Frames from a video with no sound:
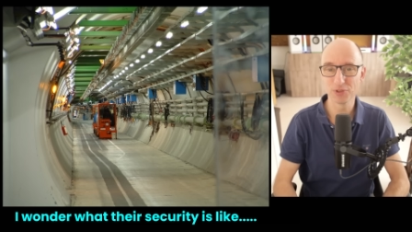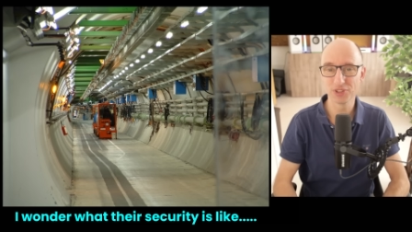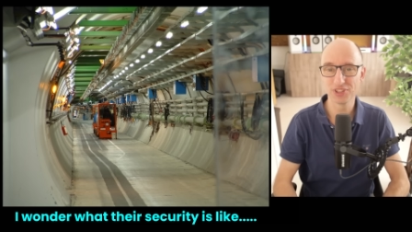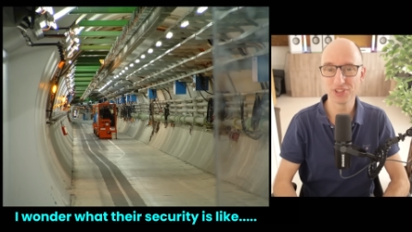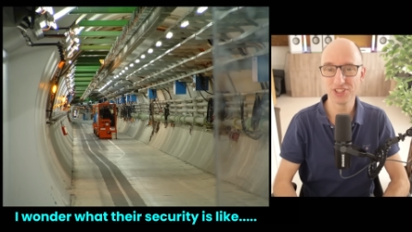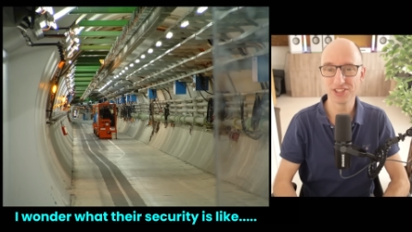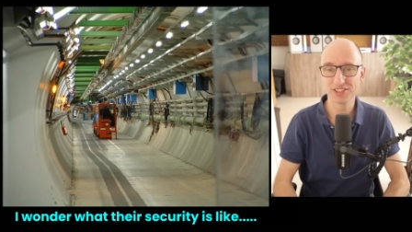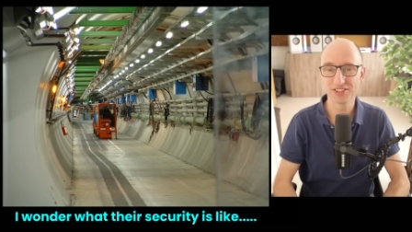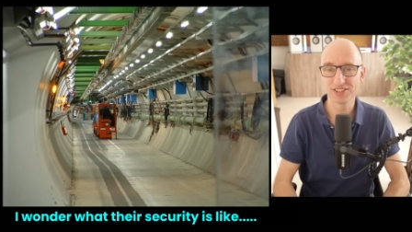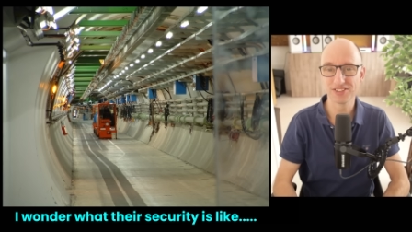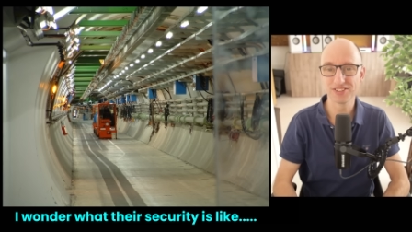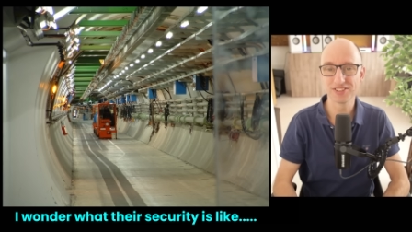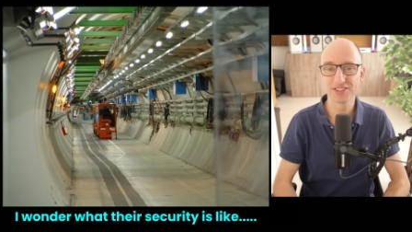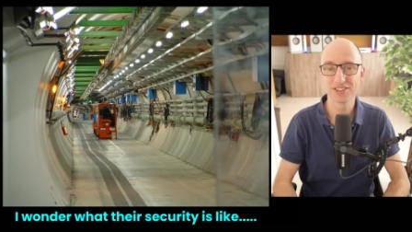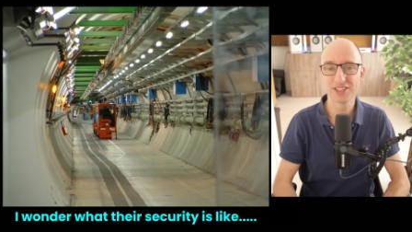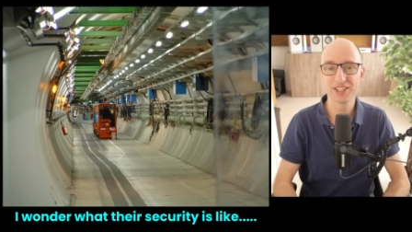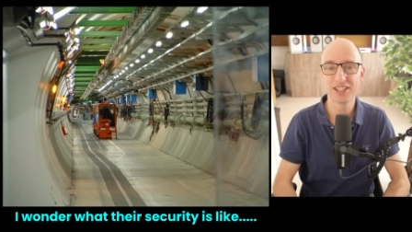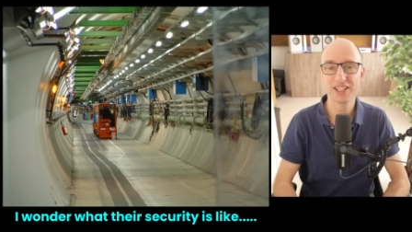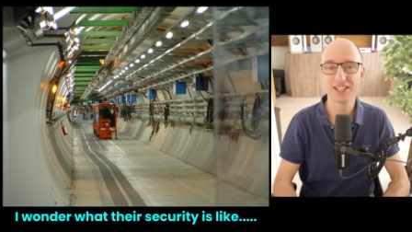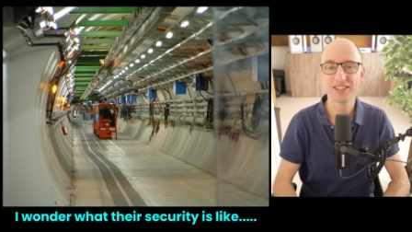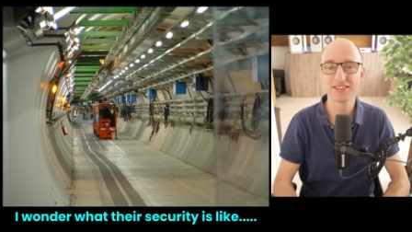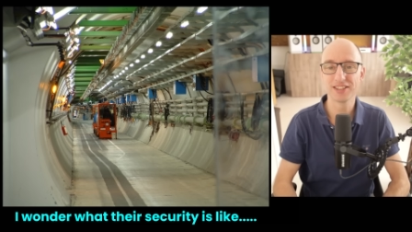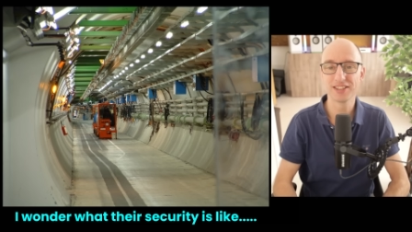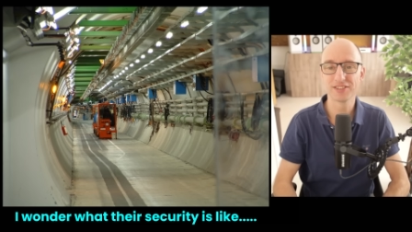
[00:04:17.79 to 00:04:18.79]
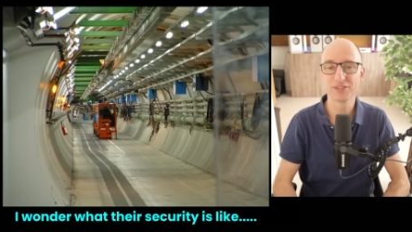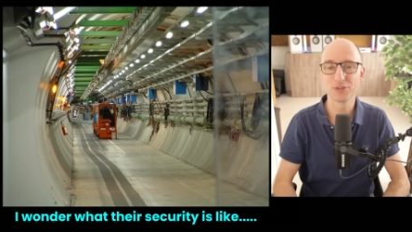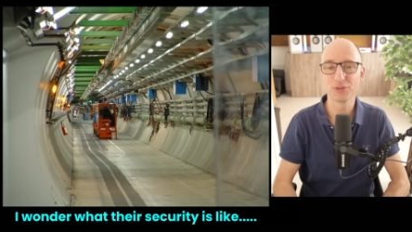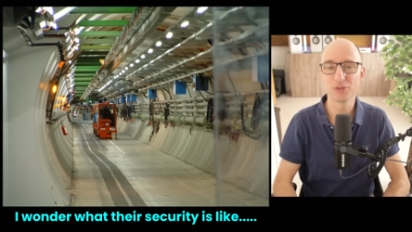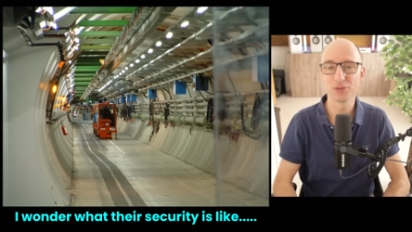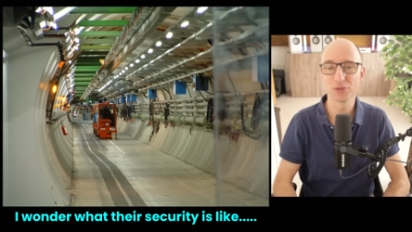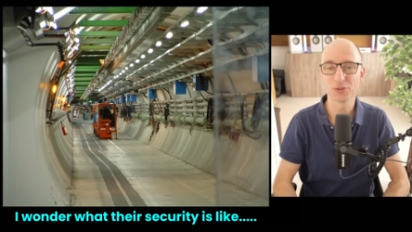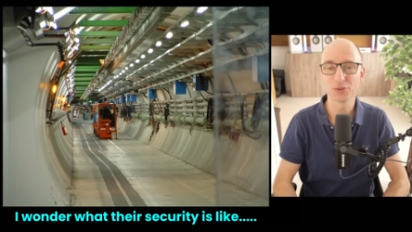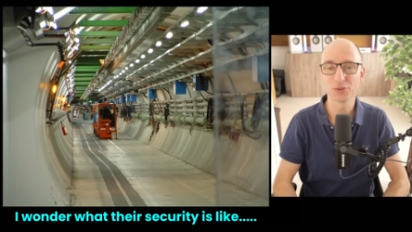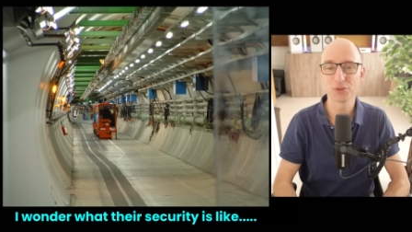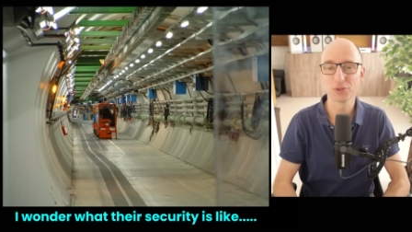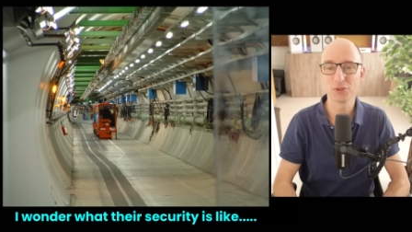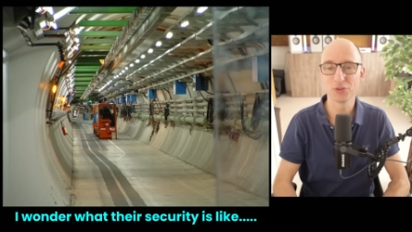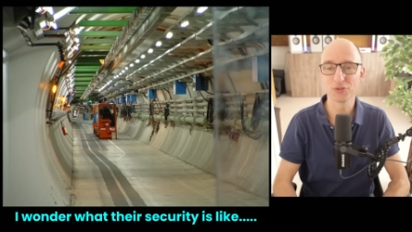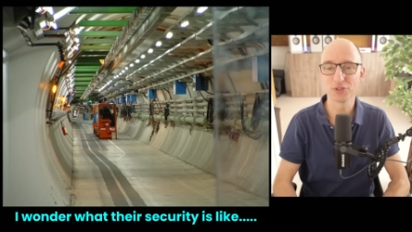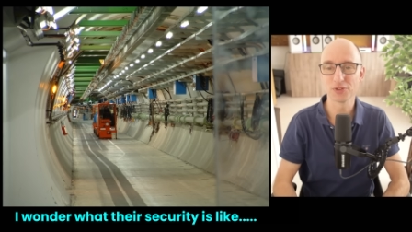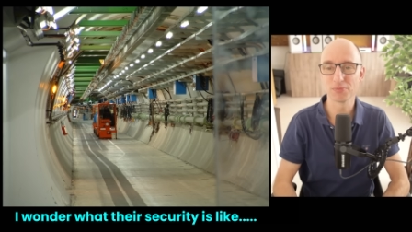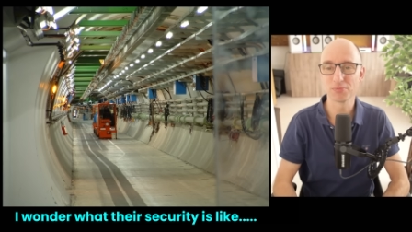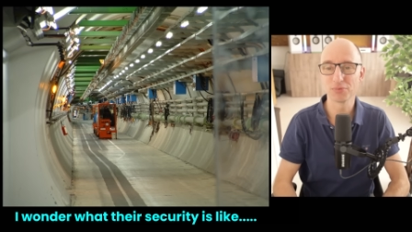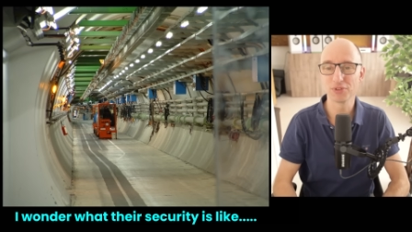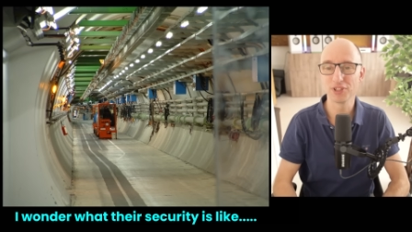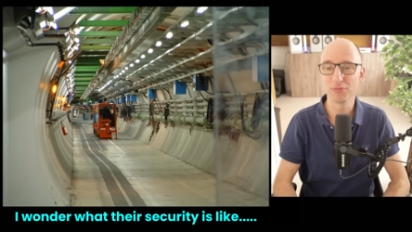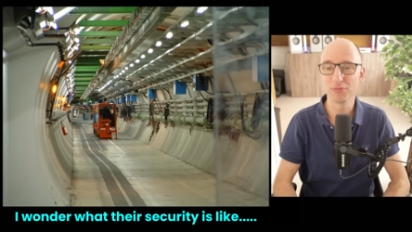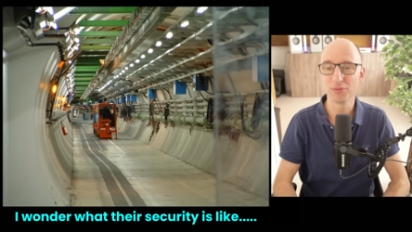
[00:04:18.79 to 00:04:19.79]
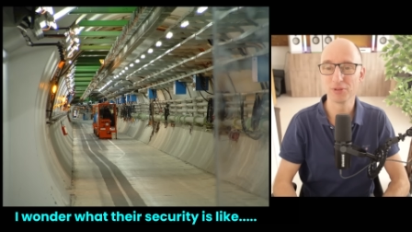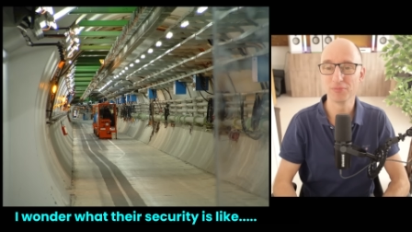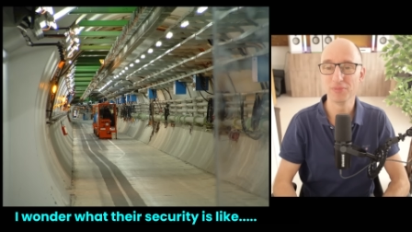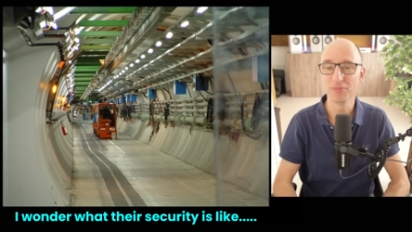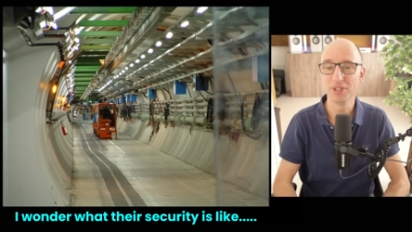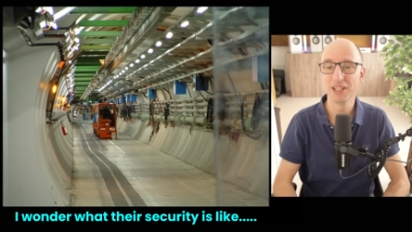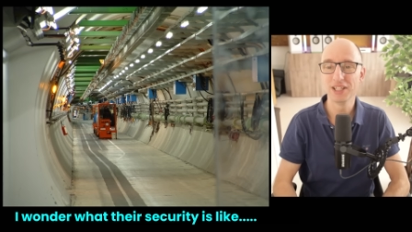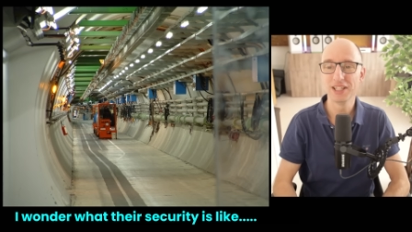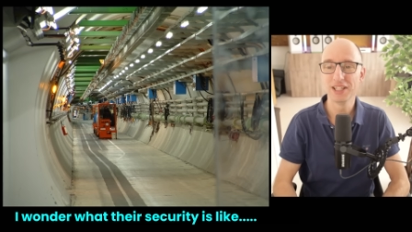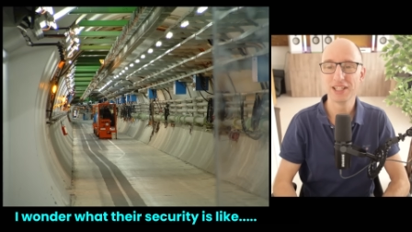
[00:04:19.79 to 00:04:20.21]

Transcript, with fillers: resistance and that also solves the problem.